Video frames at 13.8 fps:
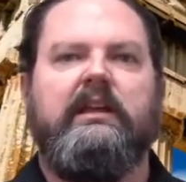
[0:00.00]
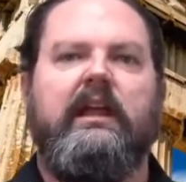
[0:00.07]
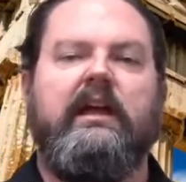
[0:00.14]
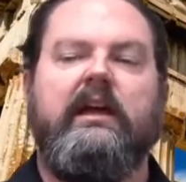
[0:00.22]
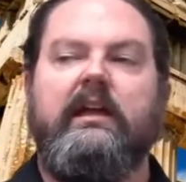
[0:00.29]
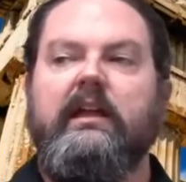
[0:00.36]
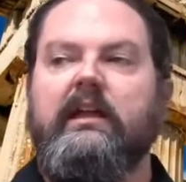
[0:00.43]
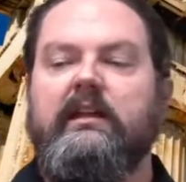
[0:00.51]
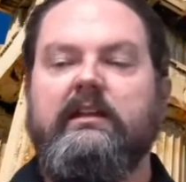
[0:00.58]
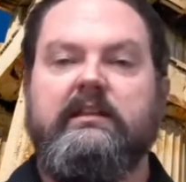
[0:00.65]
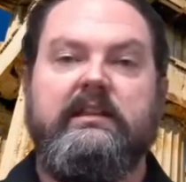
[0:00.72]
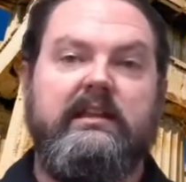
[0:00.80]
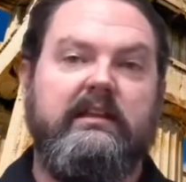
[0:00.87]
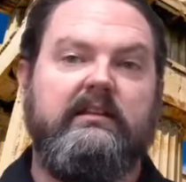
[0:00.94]
Uh,
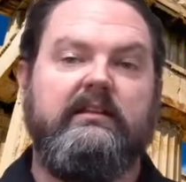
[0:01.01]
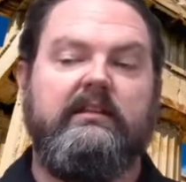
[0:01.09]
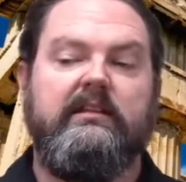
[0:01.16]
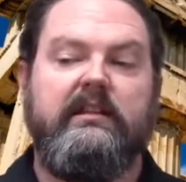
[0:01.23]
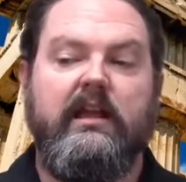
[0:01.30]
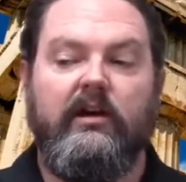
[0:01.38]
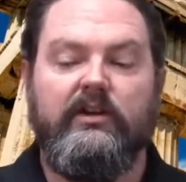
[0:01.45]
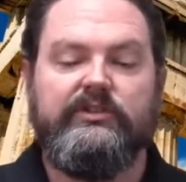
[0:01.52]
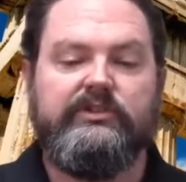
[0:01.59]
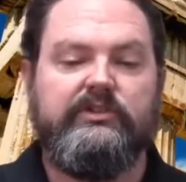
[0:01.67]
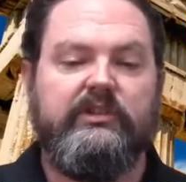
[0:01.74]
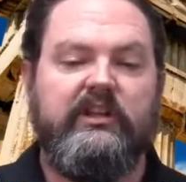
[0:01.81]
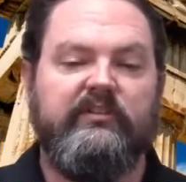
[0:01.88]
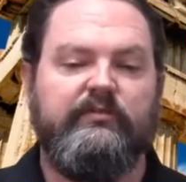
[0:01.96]
and then they
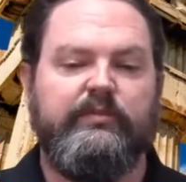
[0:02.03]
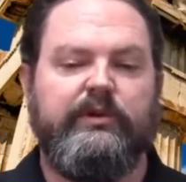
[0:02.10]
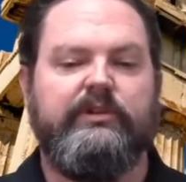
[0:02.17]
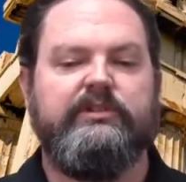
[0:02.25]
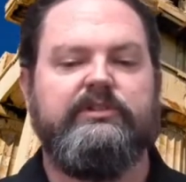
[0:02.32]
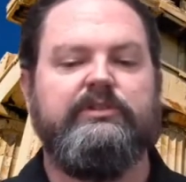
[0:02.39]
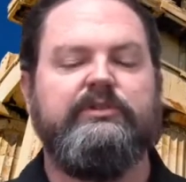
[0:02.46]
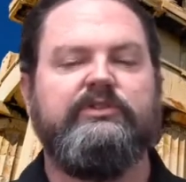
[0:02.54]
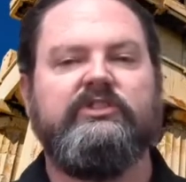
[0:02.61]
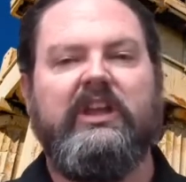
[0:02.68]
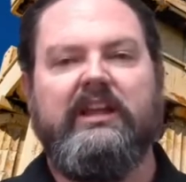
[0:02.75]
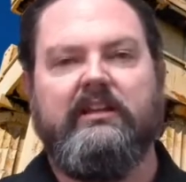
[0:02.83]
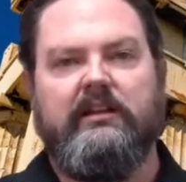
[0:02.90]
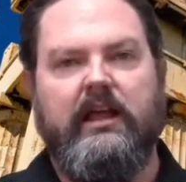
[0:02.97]
also give birth to
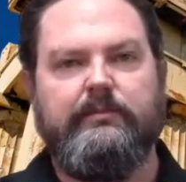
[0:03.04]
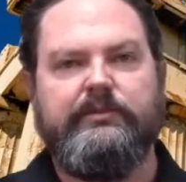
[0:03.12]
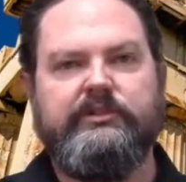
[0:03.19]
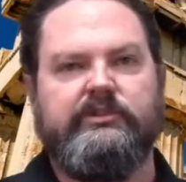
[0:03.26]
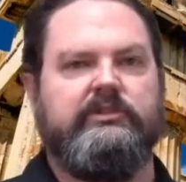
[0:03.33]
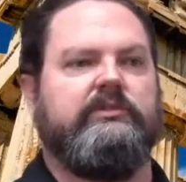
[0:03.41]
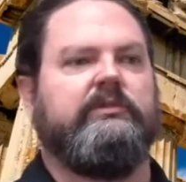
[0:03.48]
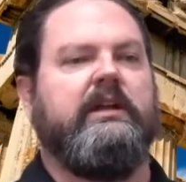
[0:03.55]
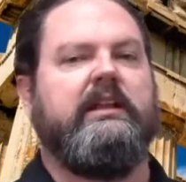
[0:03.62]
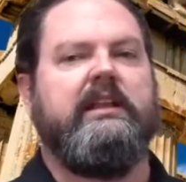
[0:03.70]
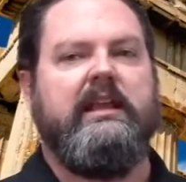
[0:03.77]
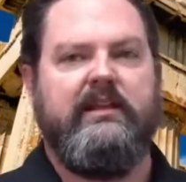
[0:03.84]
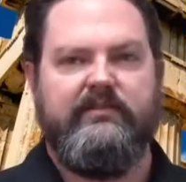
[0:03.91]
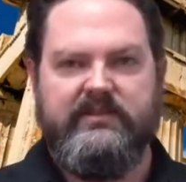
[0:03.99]
cyclops. Right?
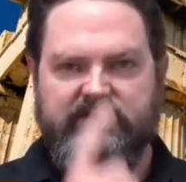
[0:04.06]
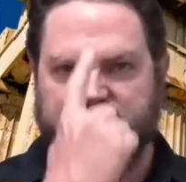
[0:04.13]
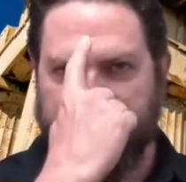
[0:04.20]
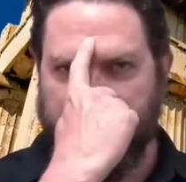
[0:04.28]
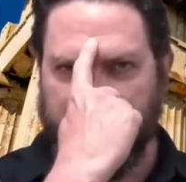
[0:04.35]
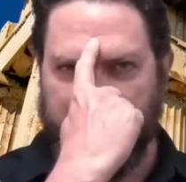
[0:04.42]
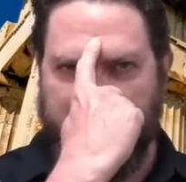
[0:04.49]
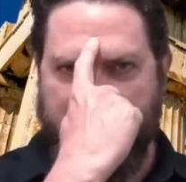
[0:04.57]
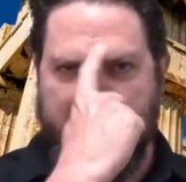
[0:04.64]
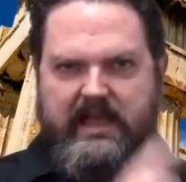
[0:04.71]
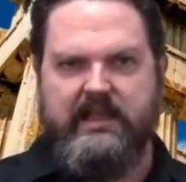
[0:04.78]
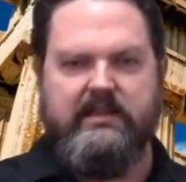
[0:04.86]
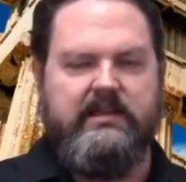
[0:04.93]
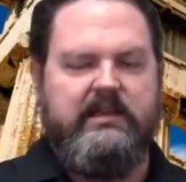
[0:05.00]
They have the single
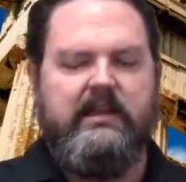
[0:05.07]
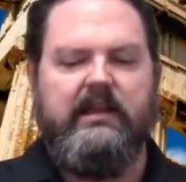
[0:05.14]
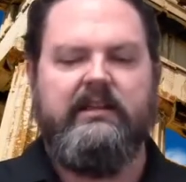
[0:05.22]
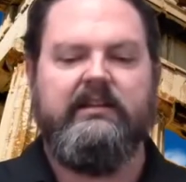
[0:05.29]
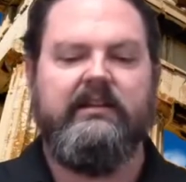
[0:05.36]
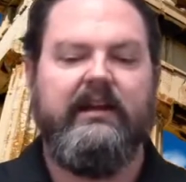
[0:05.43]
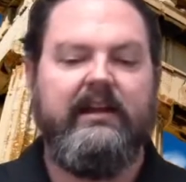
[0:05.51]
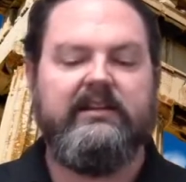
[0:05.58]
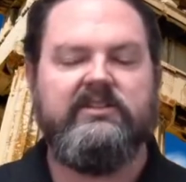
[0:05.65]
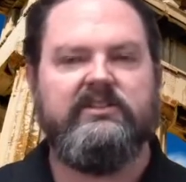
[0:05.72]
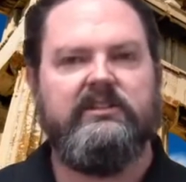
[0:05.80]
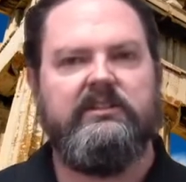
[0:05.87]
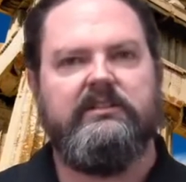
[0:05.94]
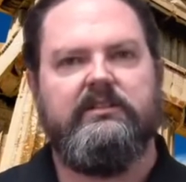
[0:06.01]
eye, and they're
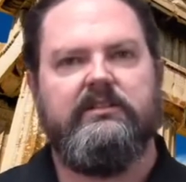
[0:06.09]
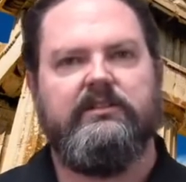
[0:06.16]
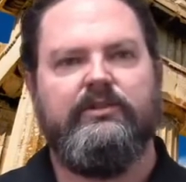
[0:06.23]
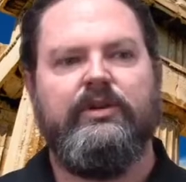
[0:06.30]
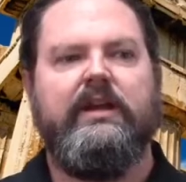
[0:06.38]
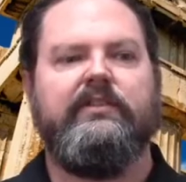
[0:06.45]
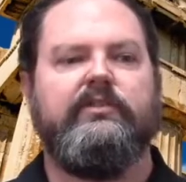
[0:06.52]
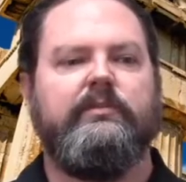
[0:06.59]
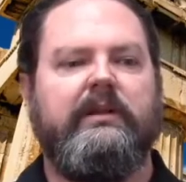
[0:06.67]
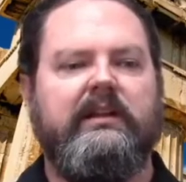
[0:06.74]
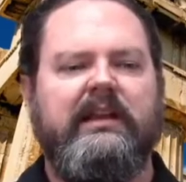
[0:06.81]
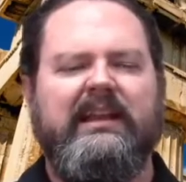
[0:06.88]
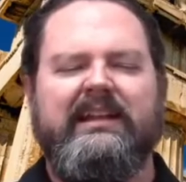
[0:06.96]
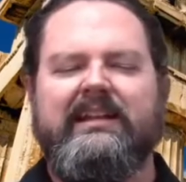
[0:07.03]
excellent craftsmen.
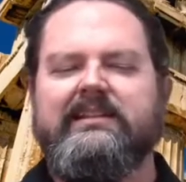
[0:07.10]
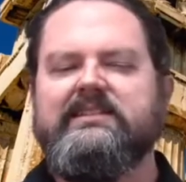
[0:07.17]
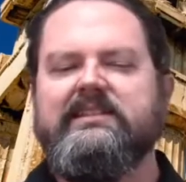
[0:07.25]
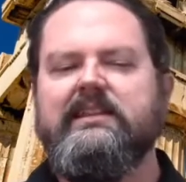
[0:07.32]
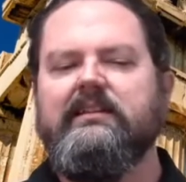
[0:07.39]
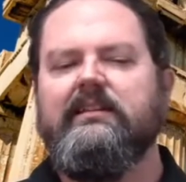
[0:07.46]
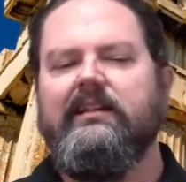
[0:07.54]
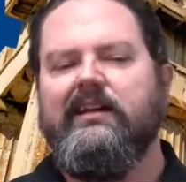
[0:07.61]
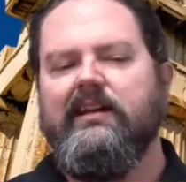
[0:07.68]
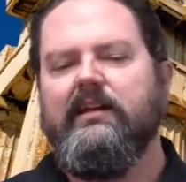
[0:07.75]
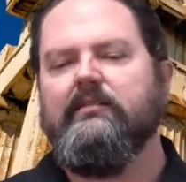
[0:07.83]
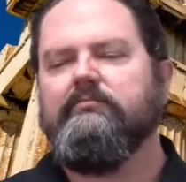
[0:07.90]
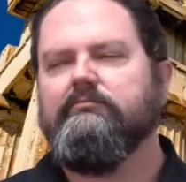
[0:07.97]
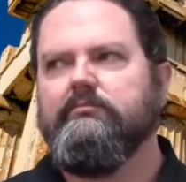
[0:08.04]
Now, the single
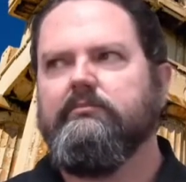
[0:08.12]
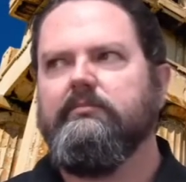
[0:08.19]
eye,